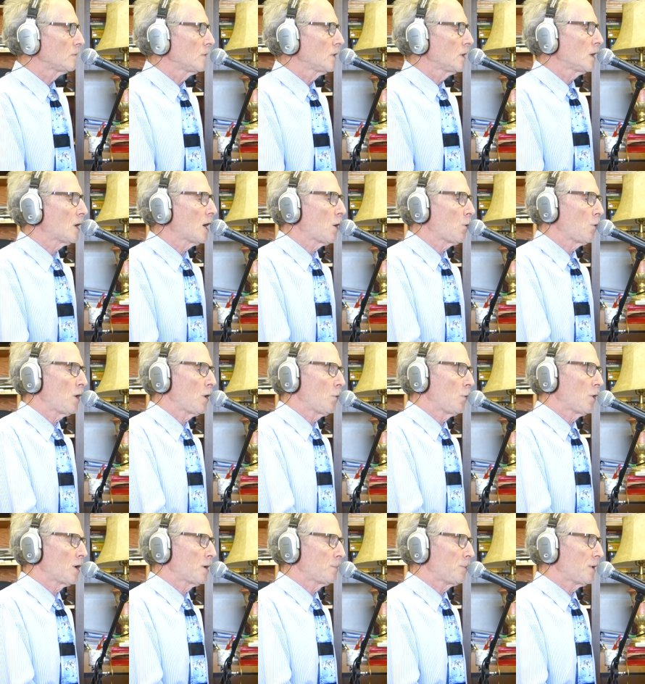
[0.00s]
I went
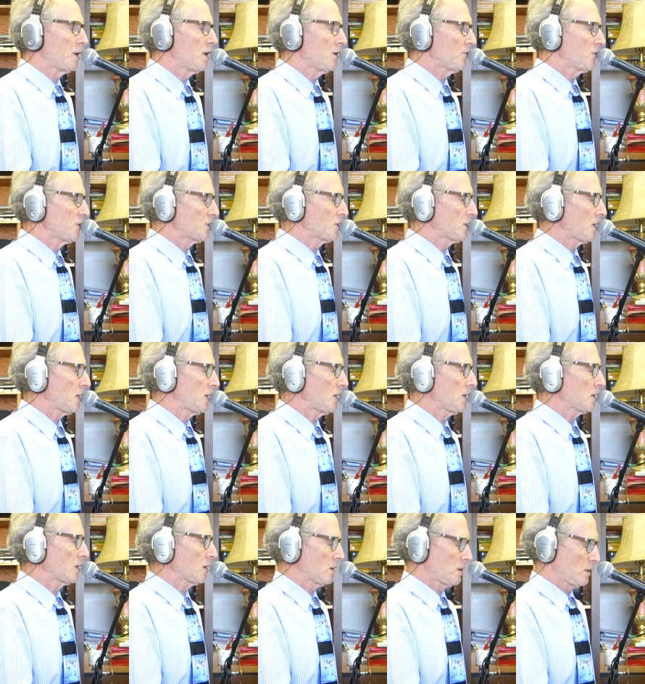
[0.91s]
one above the
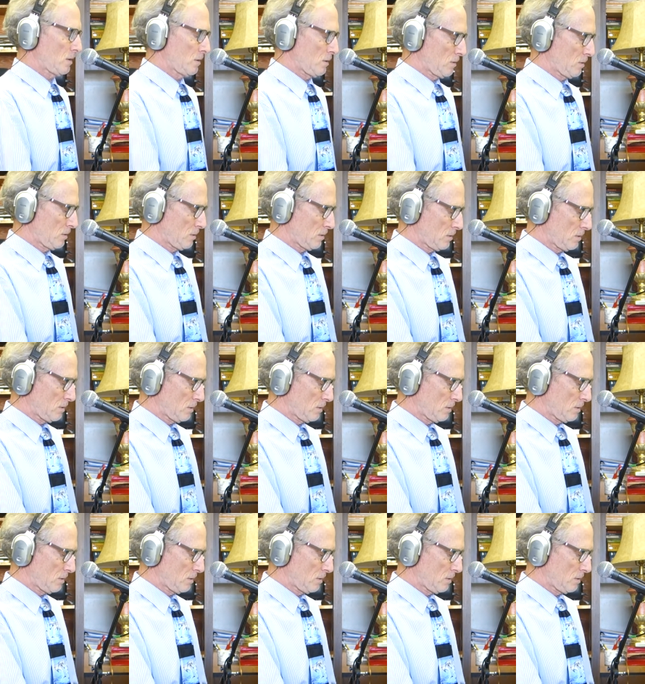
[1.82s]
tonic. And